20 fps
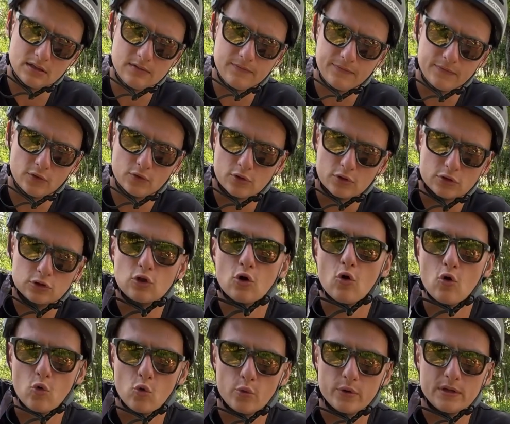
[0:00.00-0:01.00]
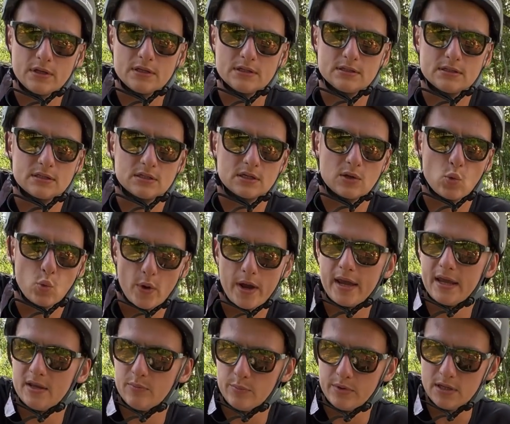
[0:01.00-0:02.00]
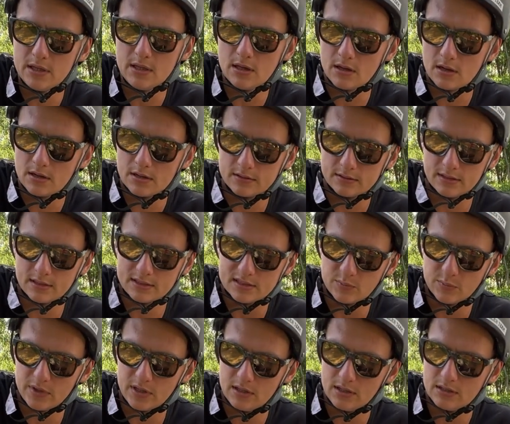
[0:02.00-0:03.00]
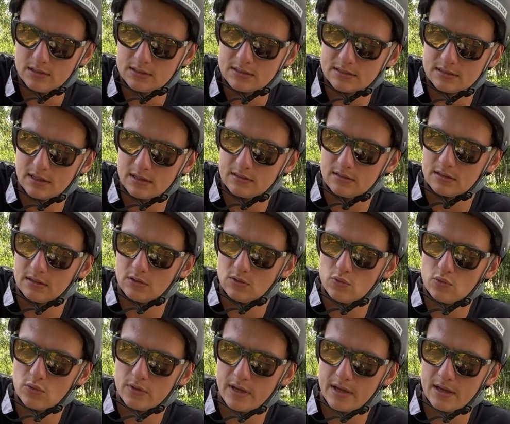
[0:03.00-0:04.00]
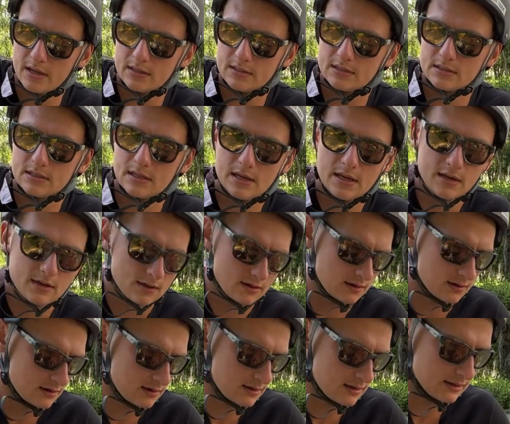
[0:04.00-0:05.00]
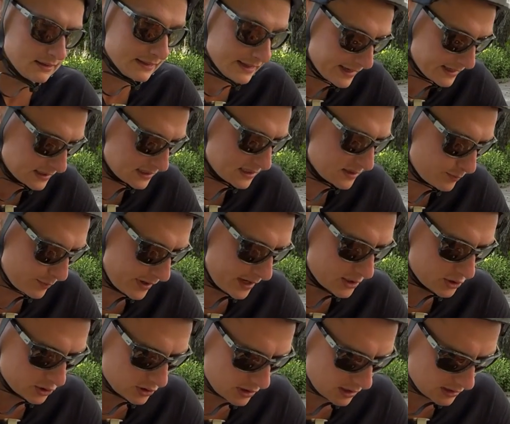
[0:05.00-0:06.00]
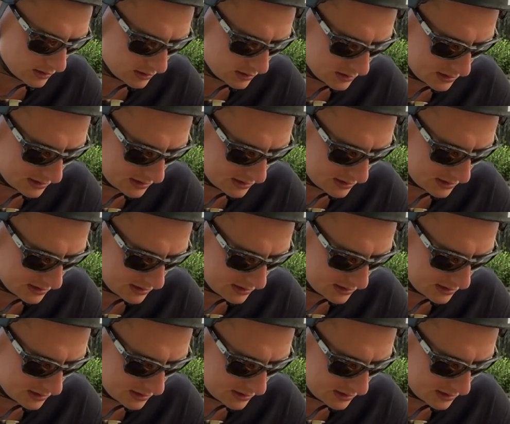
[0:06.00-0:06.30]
if your toe is way bigger, that means that you get less pressure in the